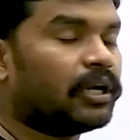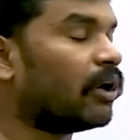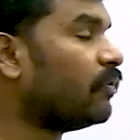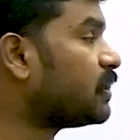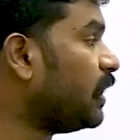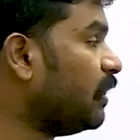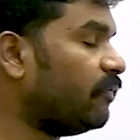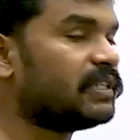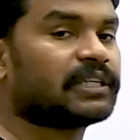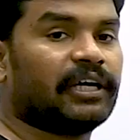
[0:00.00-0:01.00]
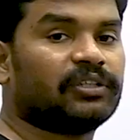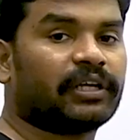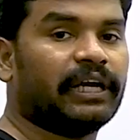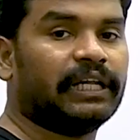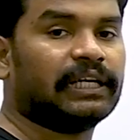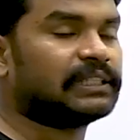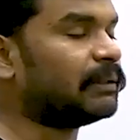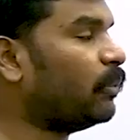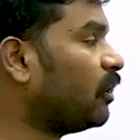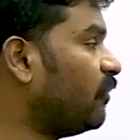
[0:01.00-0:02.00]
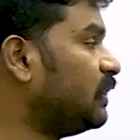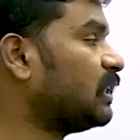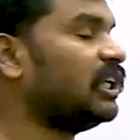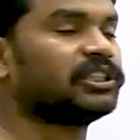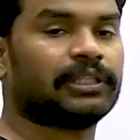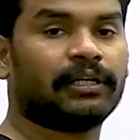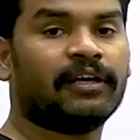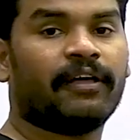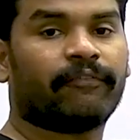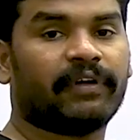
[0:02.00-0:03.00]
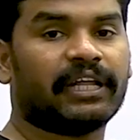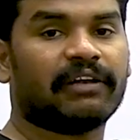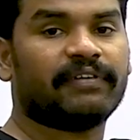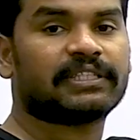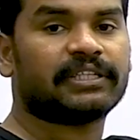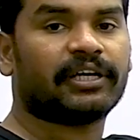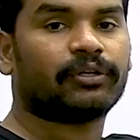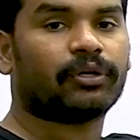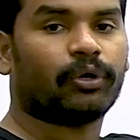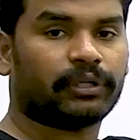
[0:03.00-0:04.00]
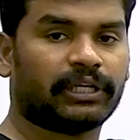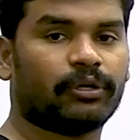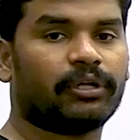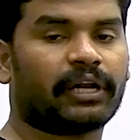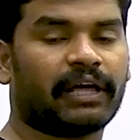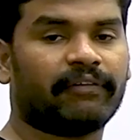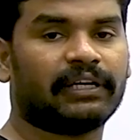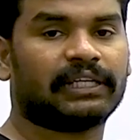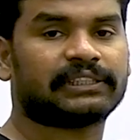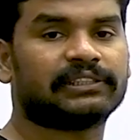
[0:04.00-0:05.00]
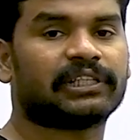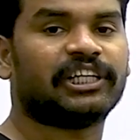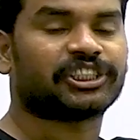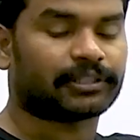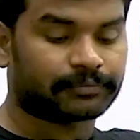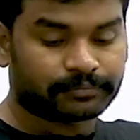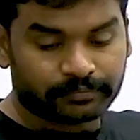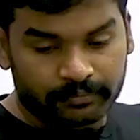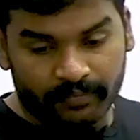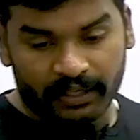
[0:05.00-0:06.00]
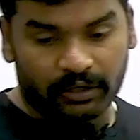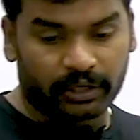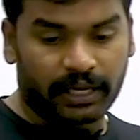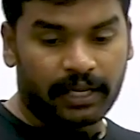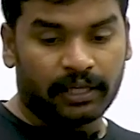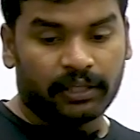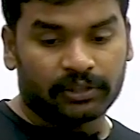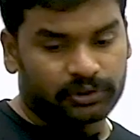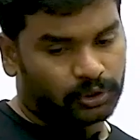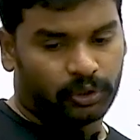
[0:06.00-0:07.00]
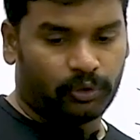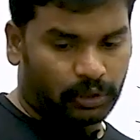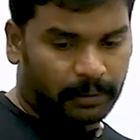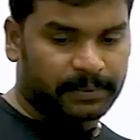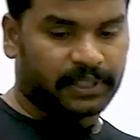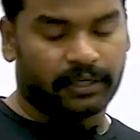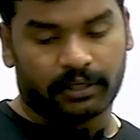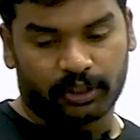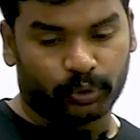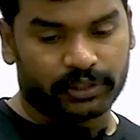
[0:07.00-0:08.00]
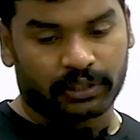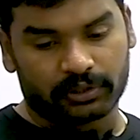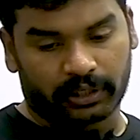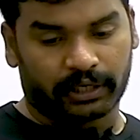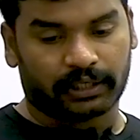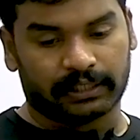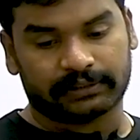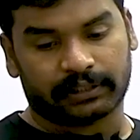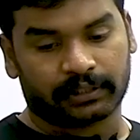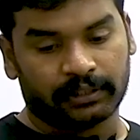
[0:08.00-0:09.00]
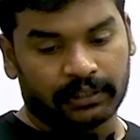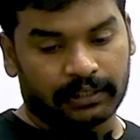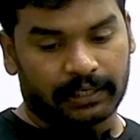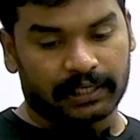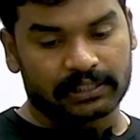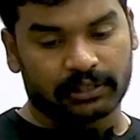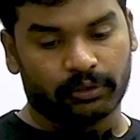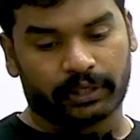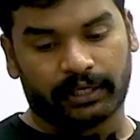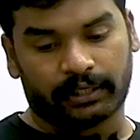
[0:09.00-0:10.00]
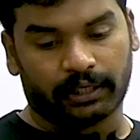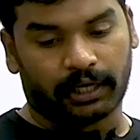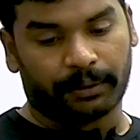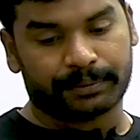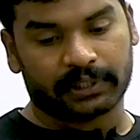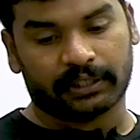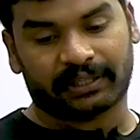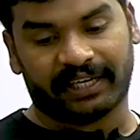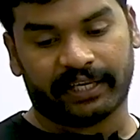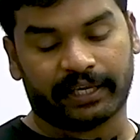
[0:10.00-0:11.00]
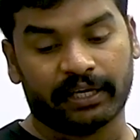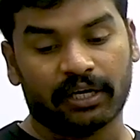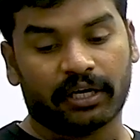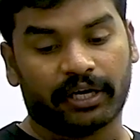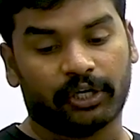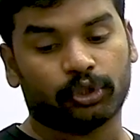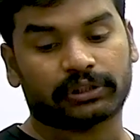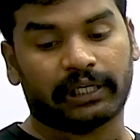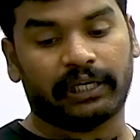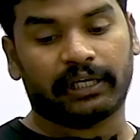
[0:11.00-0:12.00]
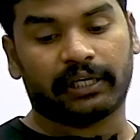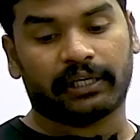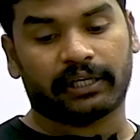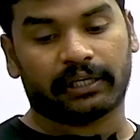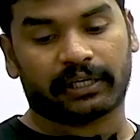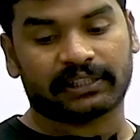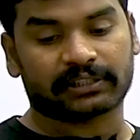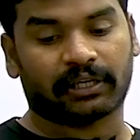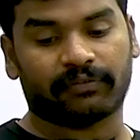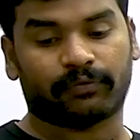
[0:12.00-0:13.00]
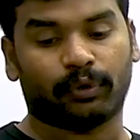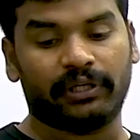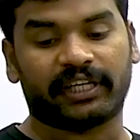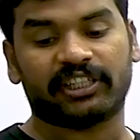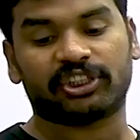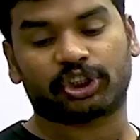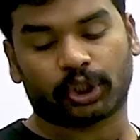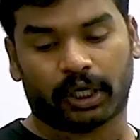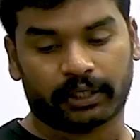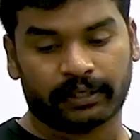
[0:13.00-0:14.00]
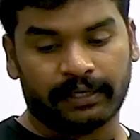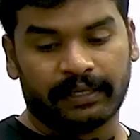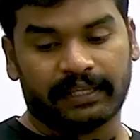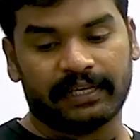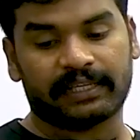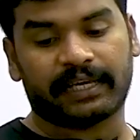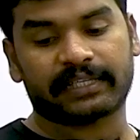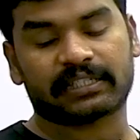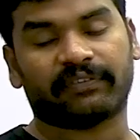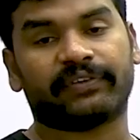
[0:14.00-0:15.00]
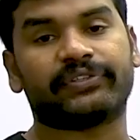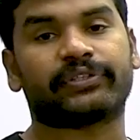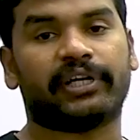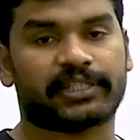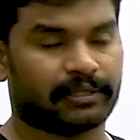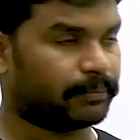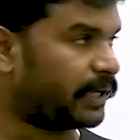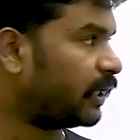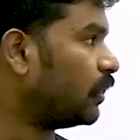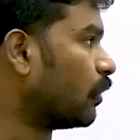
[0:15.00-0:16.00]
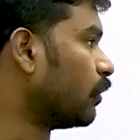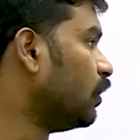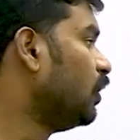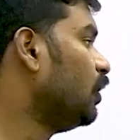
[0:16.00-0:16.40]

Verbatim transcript: Now you see, in which case you are getting less amount of insulation. When LV is near to the core, then only you are having less insulation. Okay. So option uh, 2 is also correct answer. Next, look at uh, option 3. Reduce the risk of voltage shock in case of insulation breakdown.